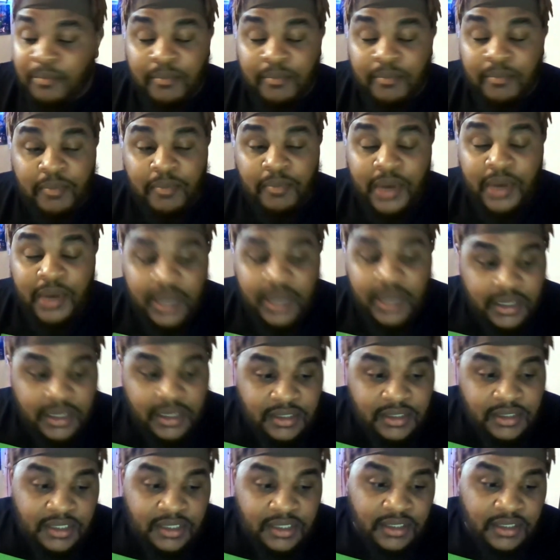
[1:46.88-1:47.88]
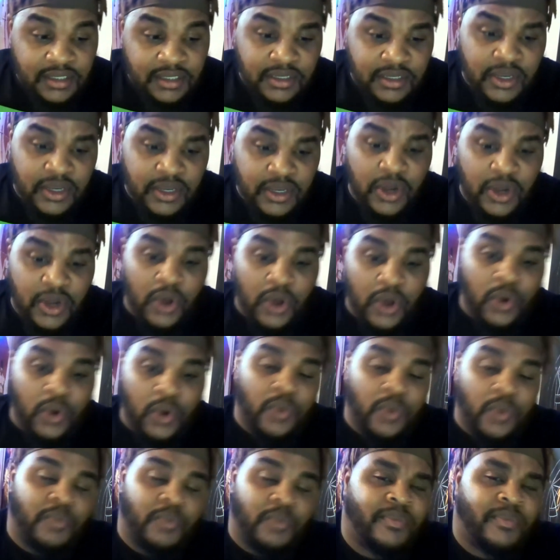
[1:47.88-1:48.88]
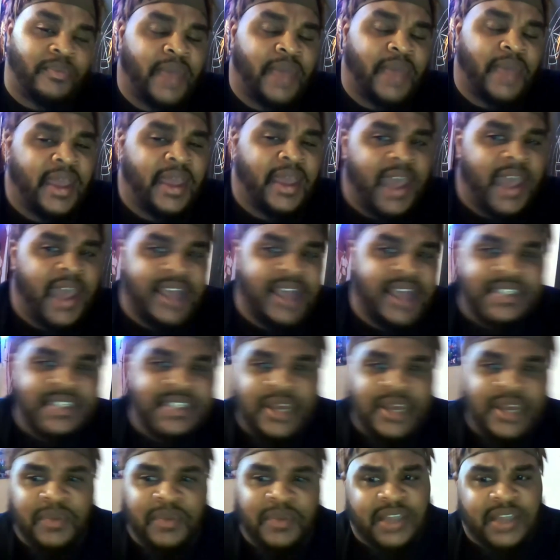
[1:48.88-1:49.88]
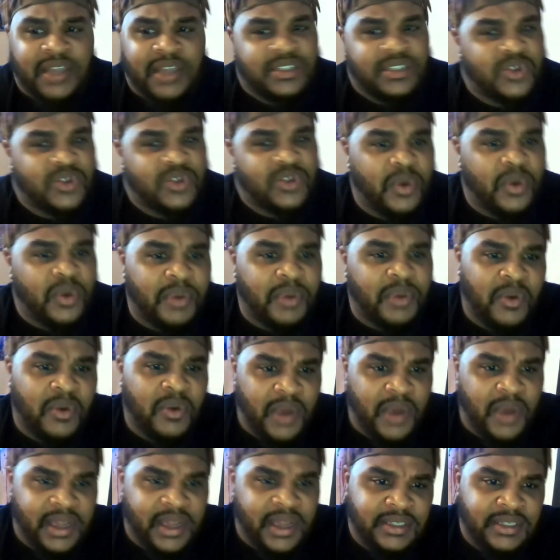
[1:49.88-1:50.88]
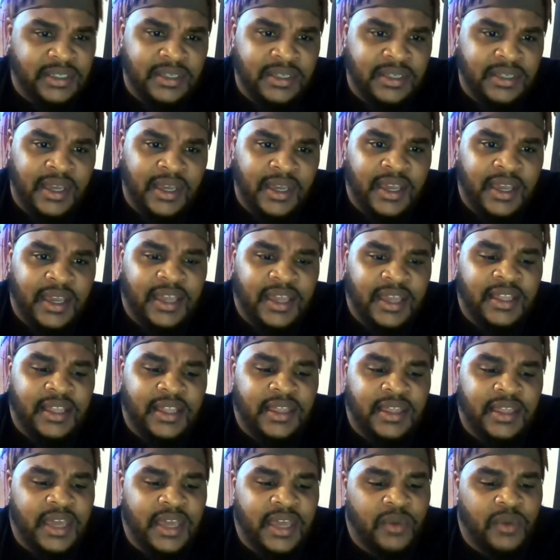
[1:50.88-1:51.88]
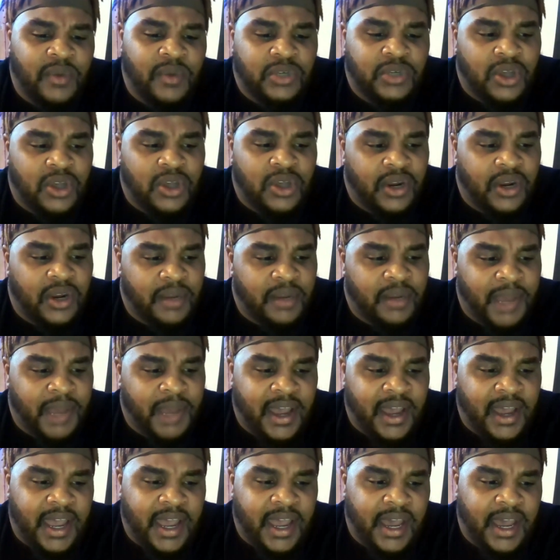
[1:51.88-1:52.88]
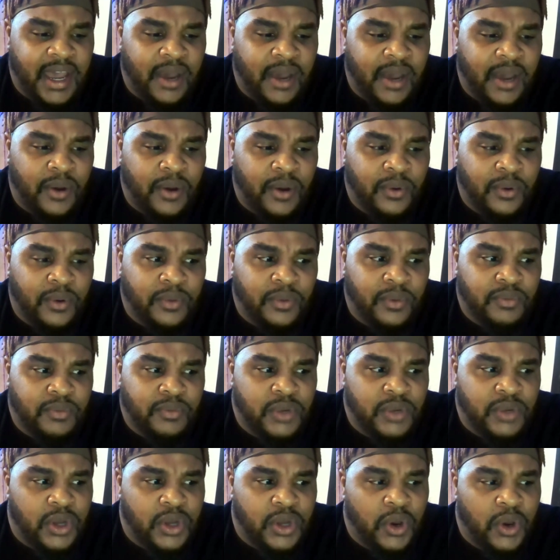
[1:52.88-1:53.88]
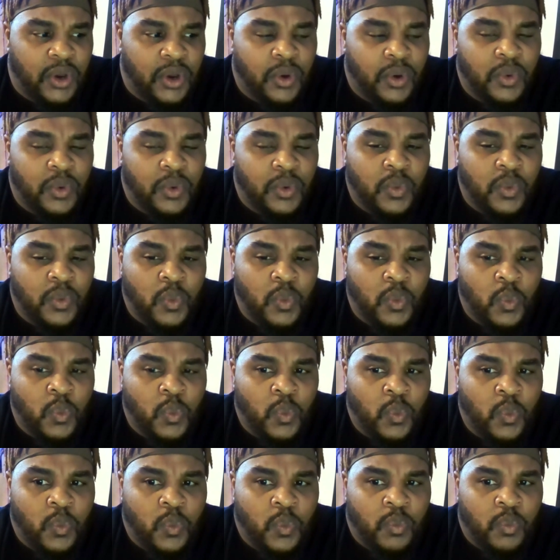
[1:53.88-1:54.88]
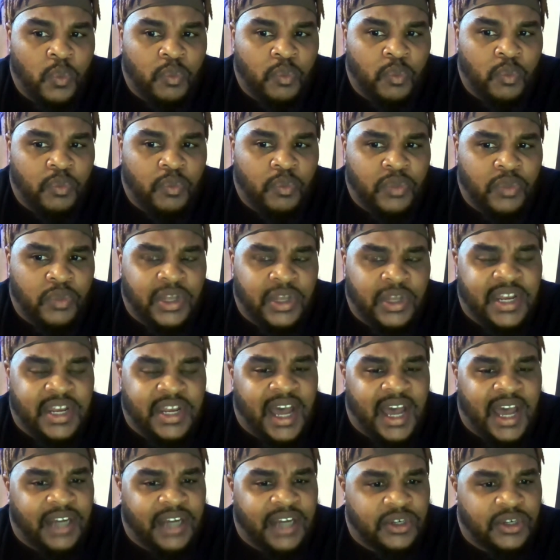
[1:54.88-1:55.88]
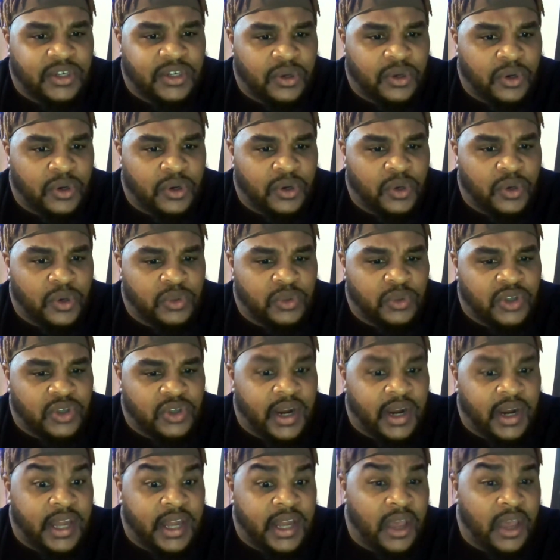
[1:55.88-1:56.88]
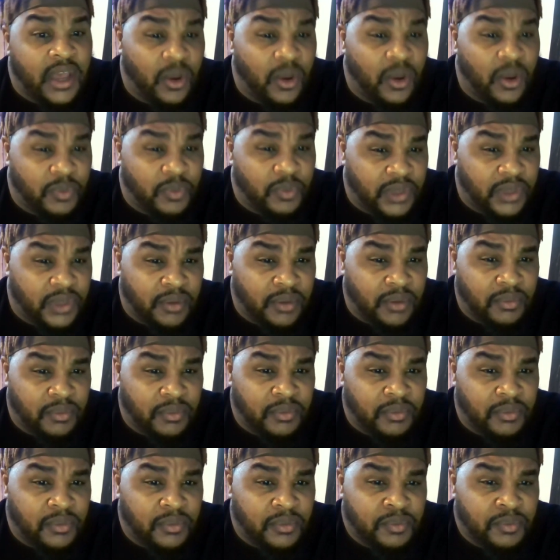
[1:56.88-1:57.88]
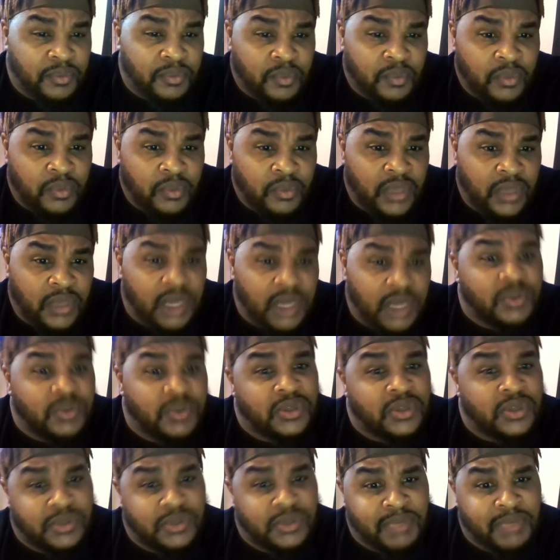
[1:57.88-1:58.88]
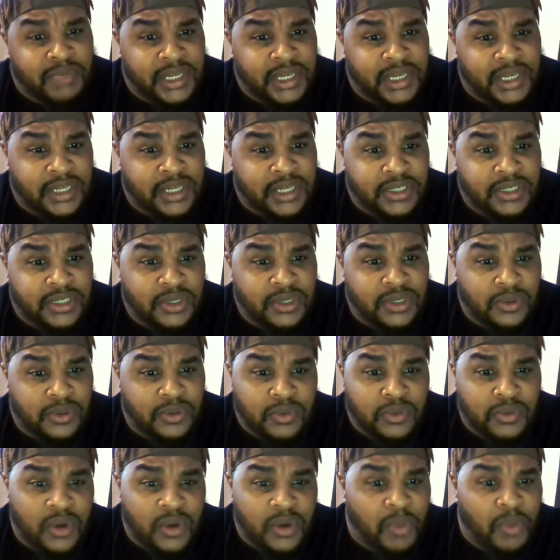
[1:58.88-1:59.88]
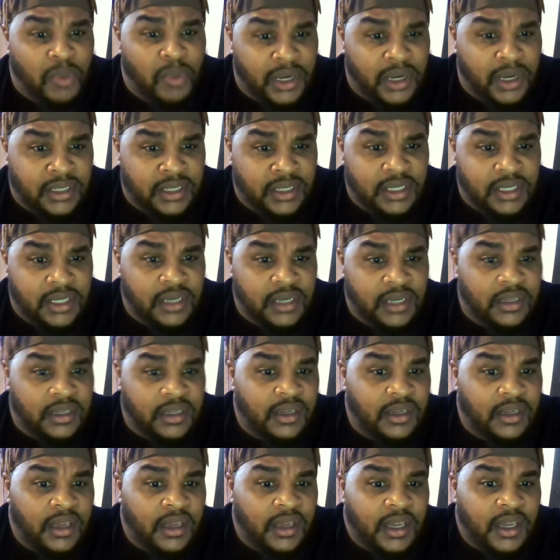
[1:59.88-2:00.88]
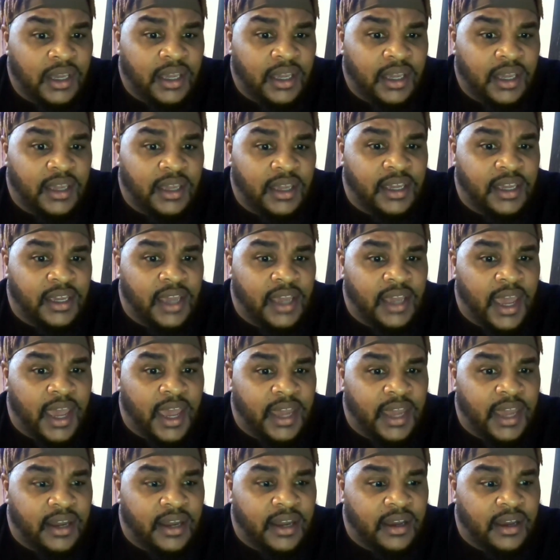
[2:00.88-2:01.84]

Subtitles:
But you know, as the story progressed, they were talking about how, you know, the doctor who was trying to help them, he was on some BS too, no pun intended. He had